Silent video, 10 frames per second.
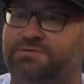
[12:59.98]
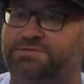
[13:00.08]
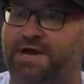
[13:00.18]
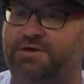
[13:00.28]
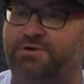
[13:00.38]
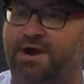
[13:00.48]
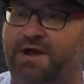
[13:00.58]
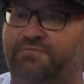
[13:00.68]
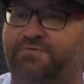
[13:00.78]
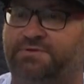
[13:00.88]
side
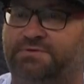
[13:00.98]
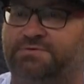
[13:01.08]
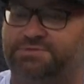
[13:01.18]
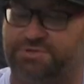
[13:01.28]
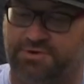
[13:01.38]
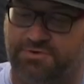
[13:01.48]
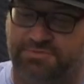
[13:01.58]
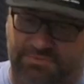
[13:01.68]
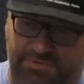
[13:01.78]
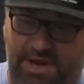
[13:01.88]
draft.
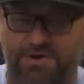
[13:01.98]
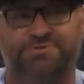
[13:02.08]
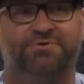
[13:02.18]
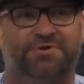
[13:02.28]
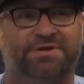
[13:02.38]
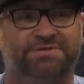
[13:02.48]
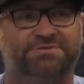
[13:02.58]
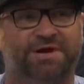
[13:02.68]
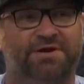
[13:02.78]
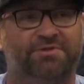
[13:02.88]
So the air is going in the
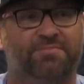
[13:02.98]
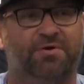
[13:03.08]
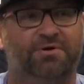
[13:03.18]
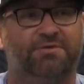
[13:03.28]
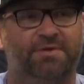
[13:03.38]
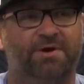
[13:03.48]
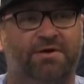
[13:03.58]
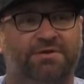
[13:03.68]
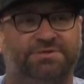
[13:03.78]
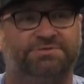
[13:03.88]
side of the motor. They mount
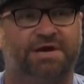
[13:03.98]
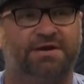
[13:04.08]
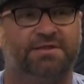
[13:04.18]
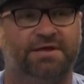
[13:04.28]
on the side of the